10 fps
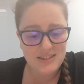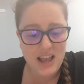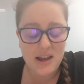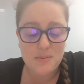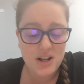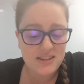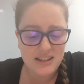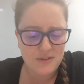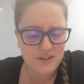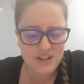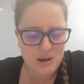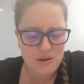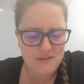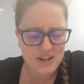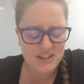I am not selfish,
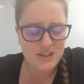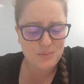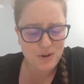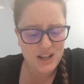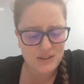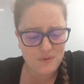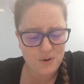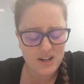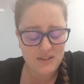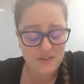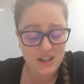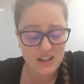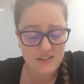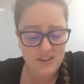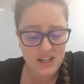however, as to press for it if
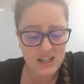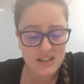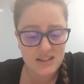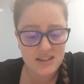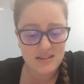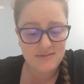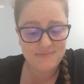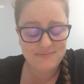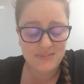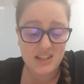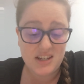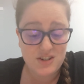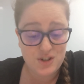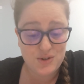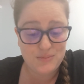inconvenient.
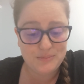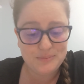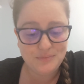Adieu.